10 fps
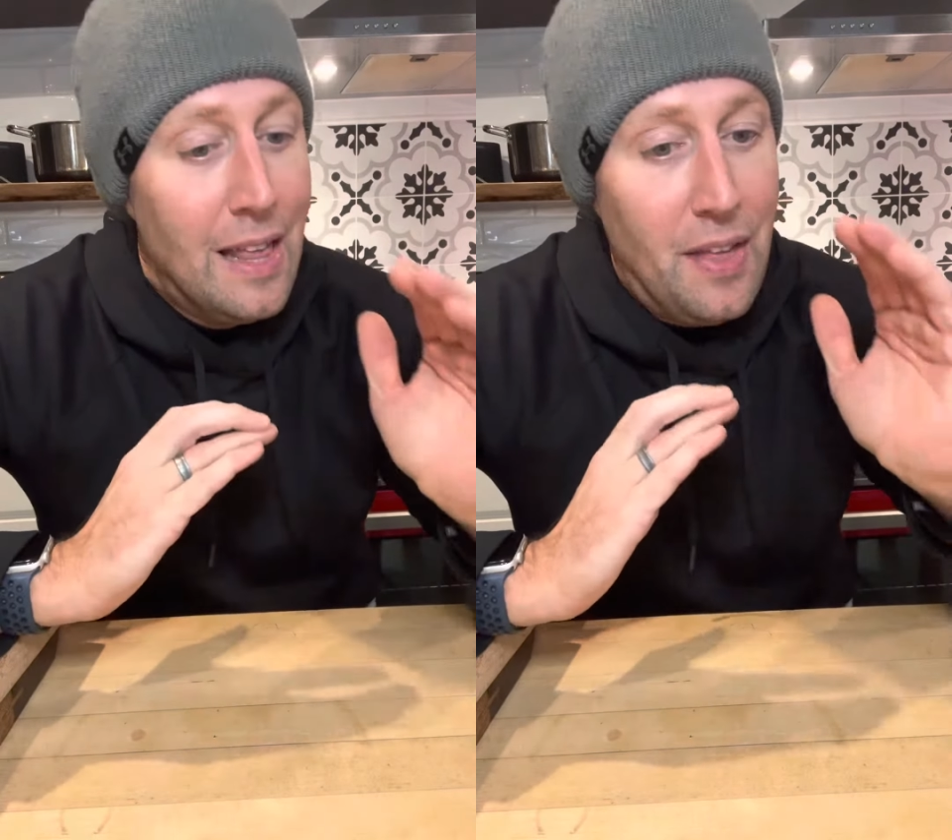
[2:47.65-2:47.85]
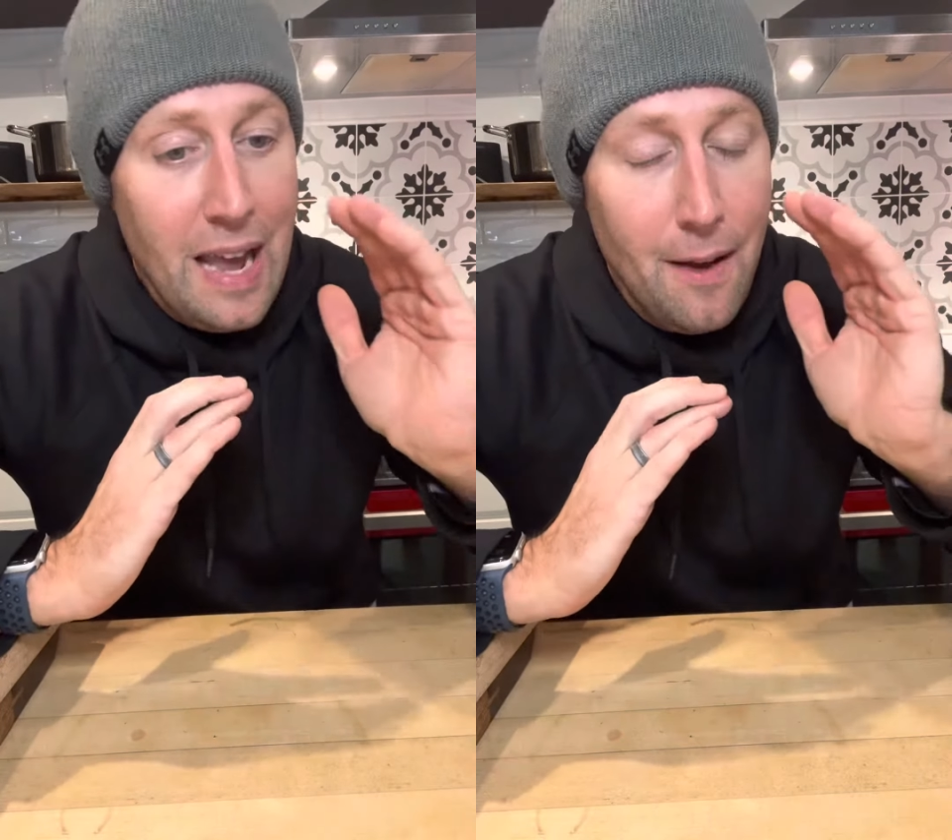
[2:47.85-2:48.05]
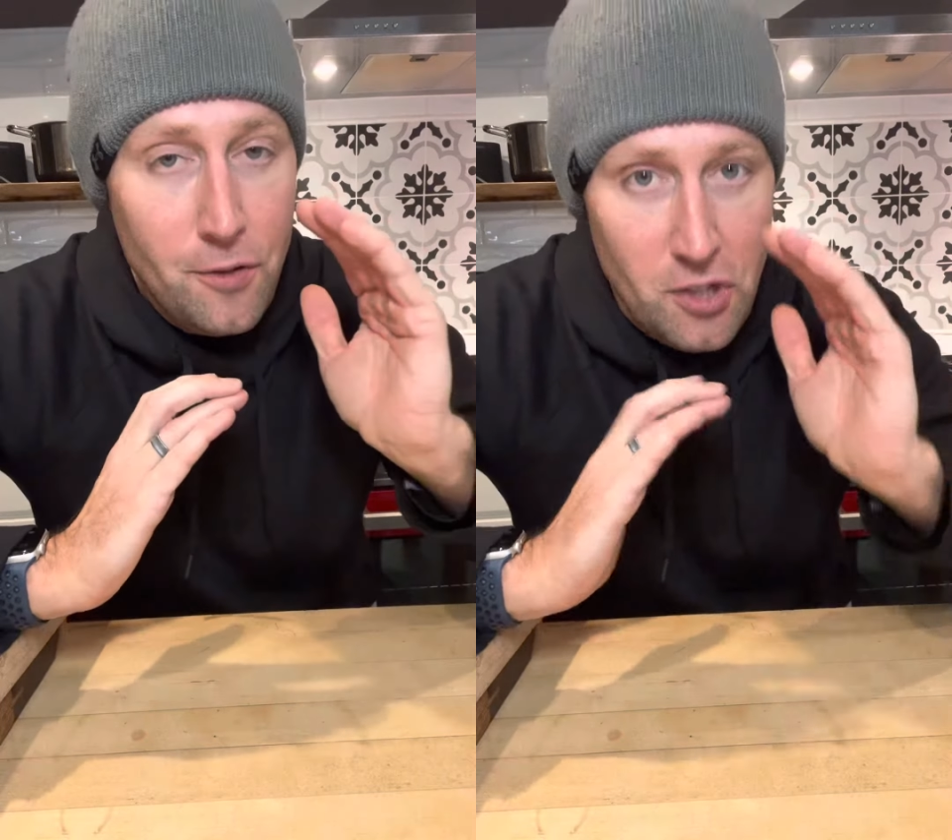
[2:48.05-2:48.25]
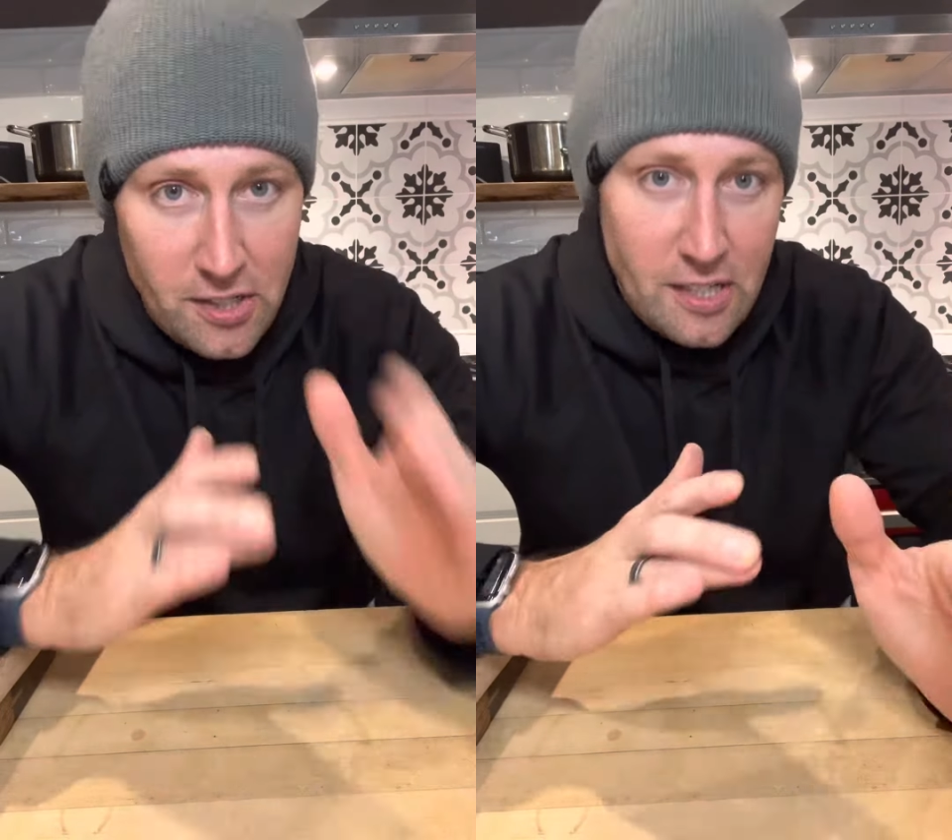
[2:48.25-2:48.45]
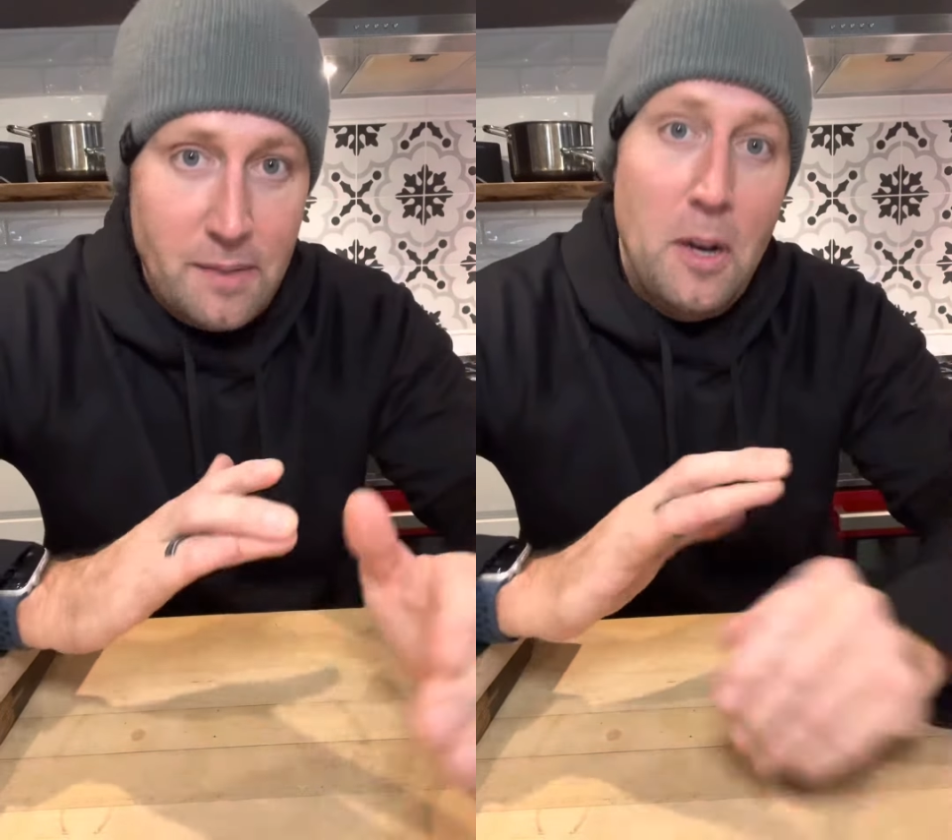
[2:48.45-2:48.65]
they have
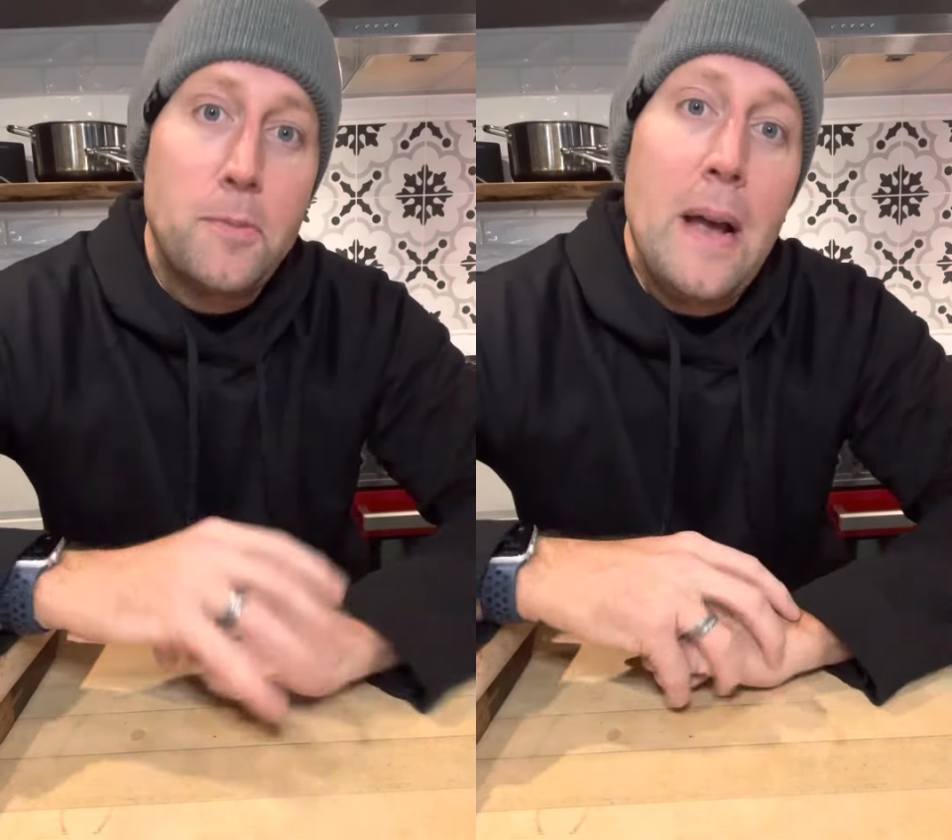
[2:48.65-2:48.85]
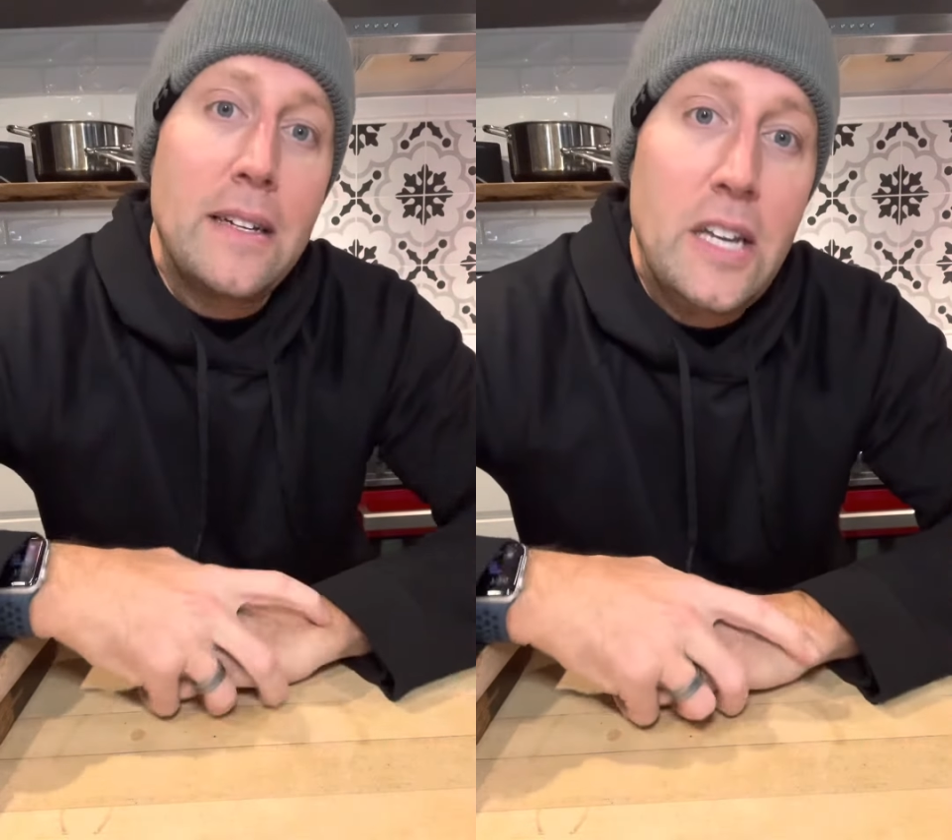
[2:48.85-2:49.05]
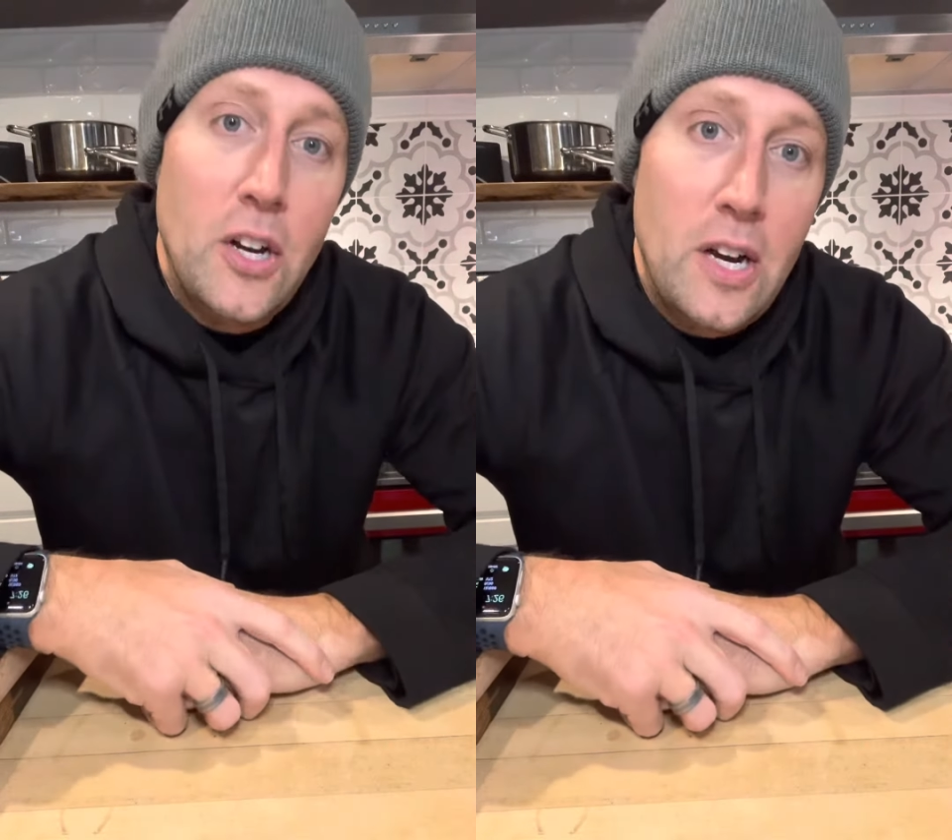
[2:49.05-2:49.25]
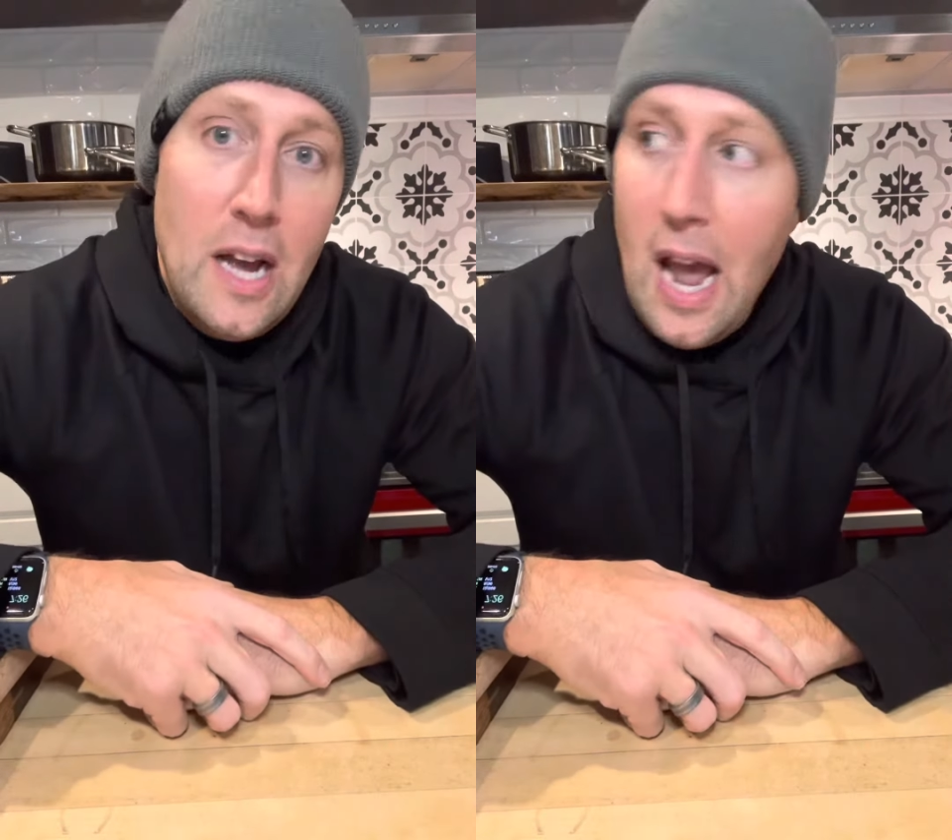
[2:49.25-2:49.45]
just as much bacteria